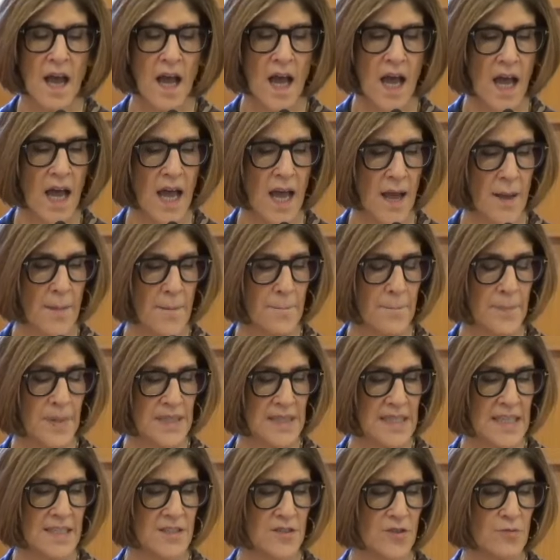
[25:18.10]
Um, but
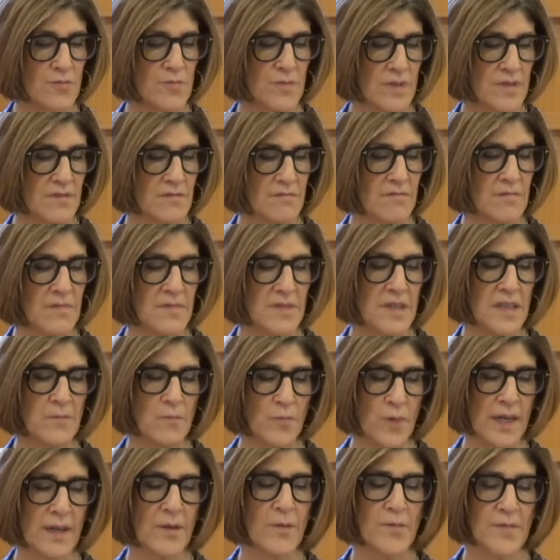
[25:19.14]
these are,
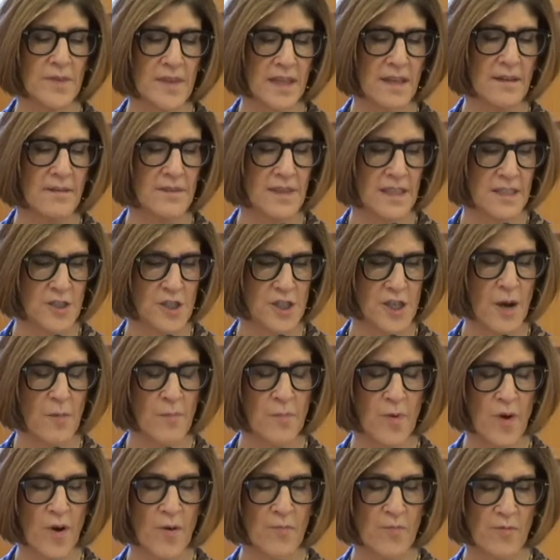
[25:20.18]
we, Jump
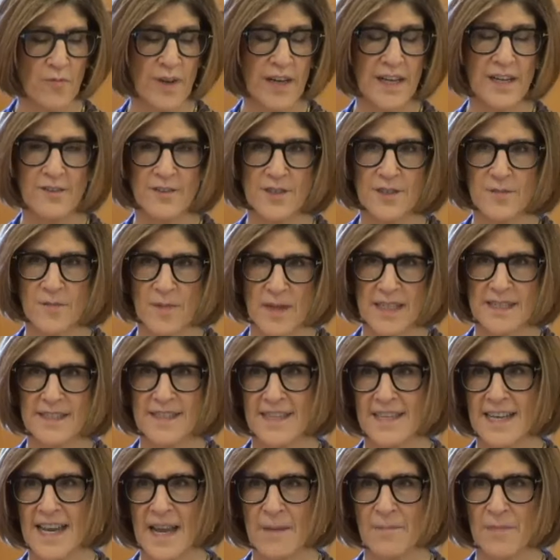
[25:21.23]
Rope Readers is the
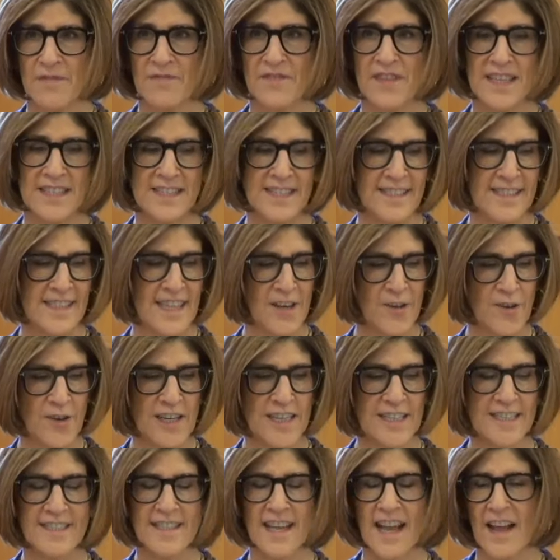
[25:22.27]
name of this
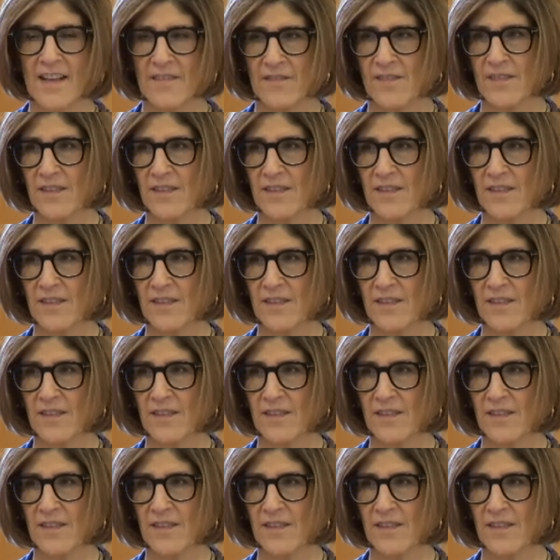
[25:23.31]
series, and